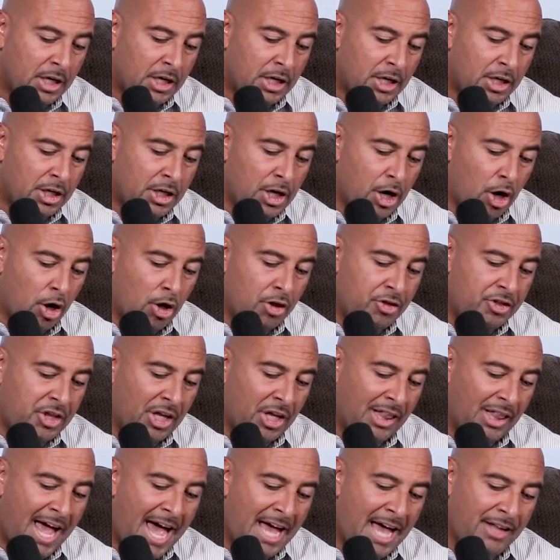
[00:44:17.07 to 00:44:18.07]
You know, the
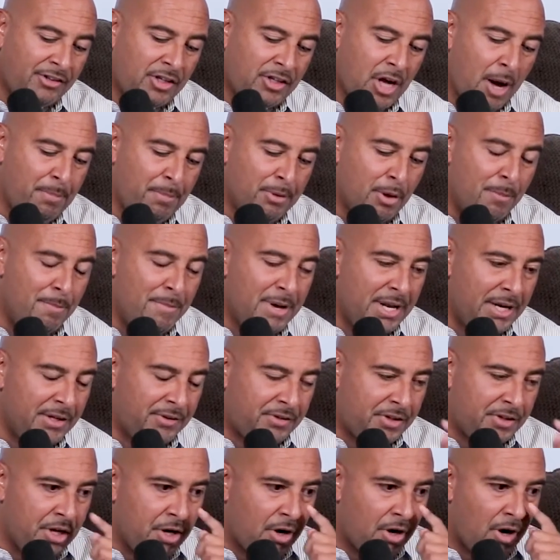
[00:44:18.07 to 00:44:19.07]
last couple of minutes
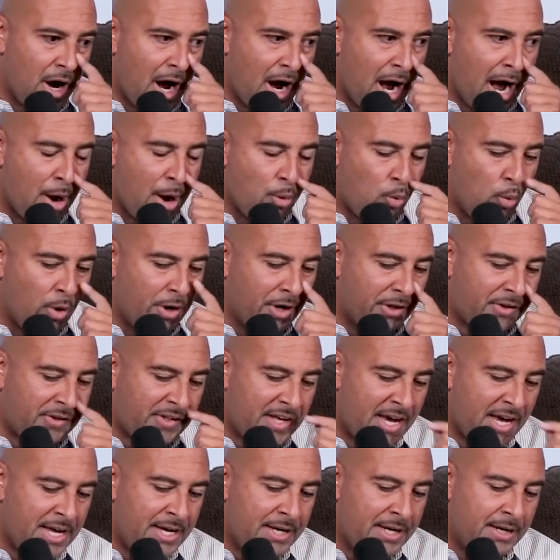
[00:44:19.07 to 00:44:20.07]
here I want to
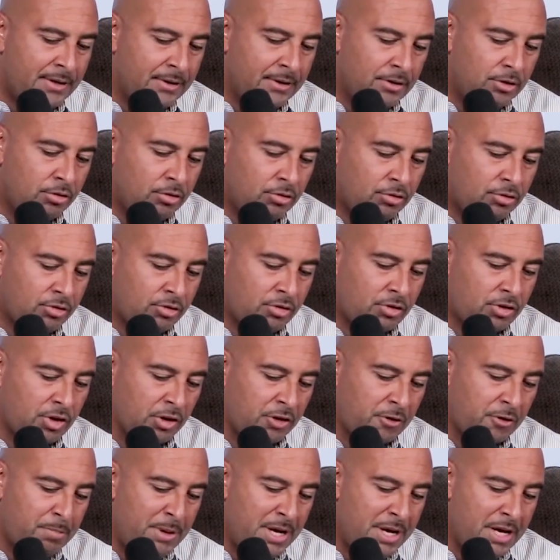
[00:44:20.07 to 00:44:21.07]
take to
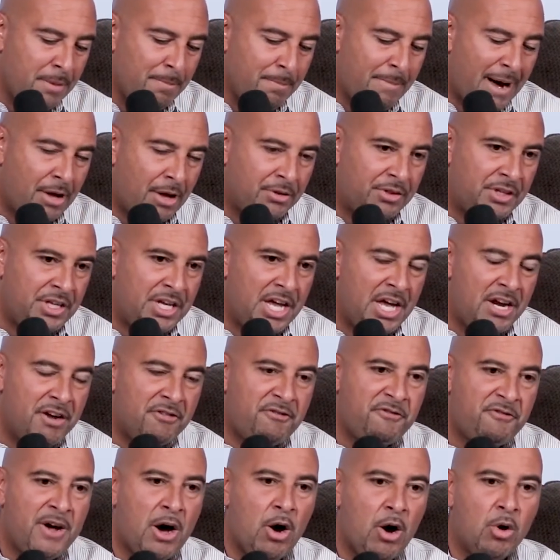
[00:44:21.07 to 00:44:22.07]
speak about the
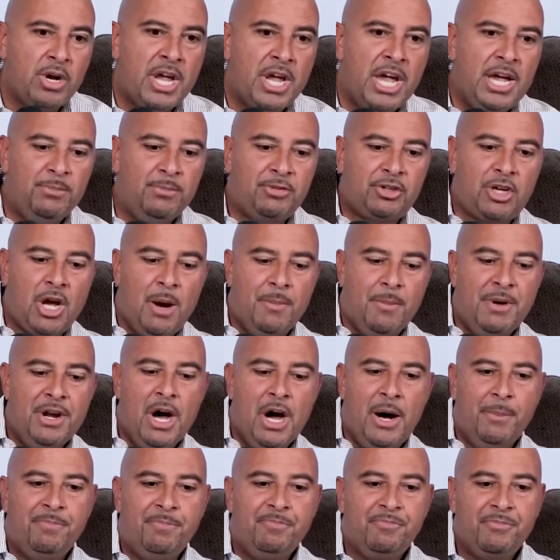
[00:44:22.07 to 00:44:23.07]
NFL games coming
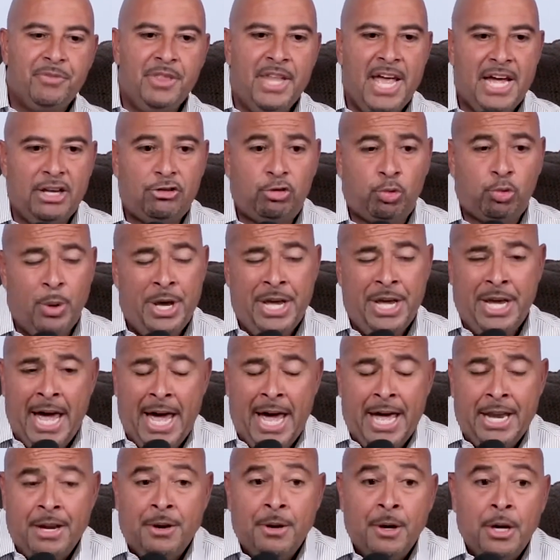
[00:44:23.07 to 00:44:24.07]
up next week
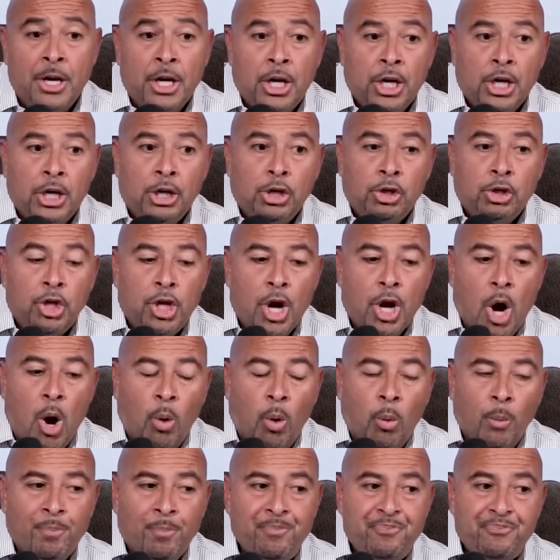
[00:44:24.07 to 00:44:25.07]
and you
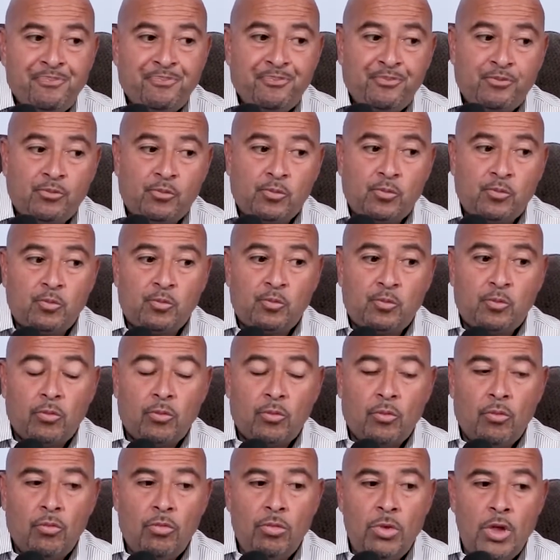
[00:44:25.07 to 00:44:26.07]
know,
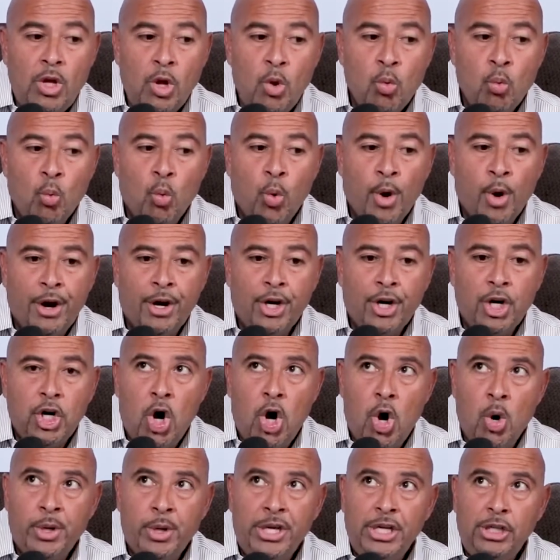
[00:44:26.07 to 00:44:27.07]
we're
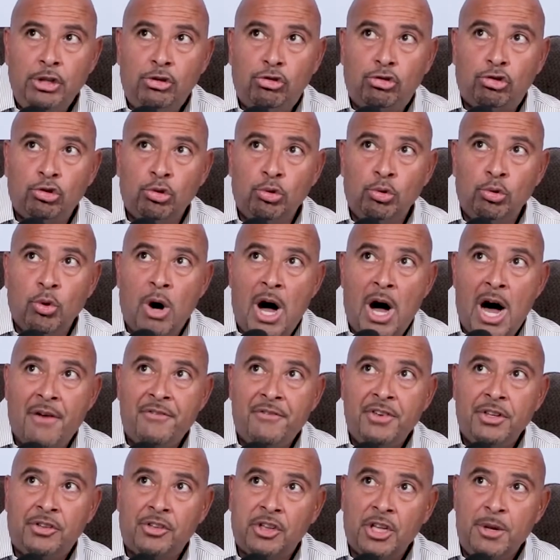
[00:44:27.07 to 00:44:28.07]
going to
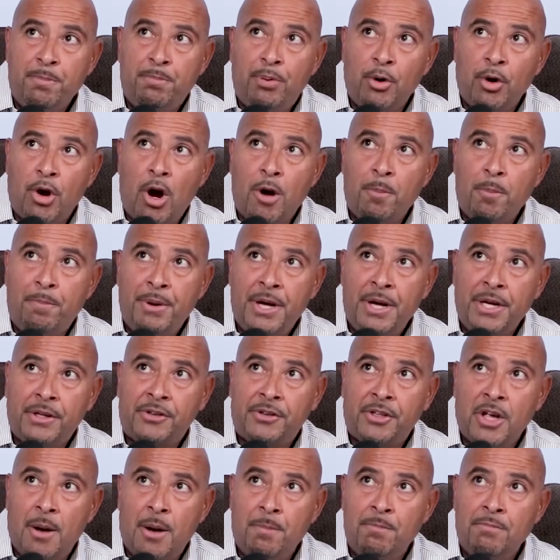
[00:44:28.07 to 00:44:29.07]
obviously put our picks
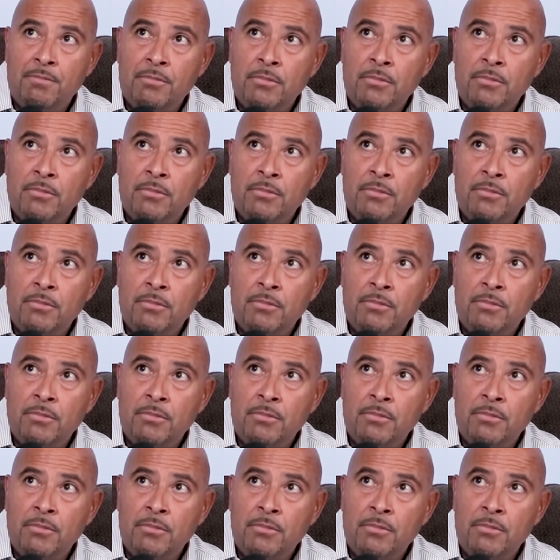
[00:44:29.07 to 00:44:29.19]
up.